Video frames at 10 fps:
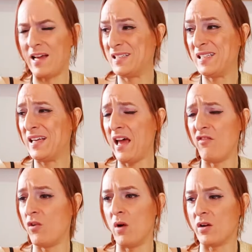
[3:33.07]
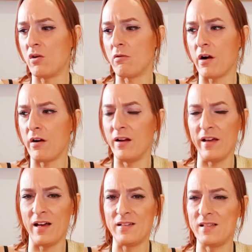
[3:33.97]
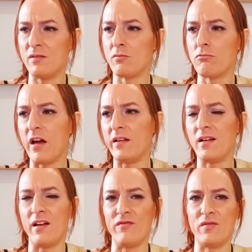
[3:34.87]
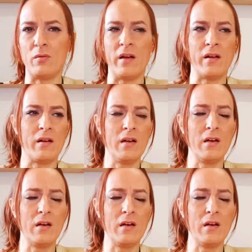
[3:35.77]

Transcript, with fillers: i see everyone quarreling i see right left wing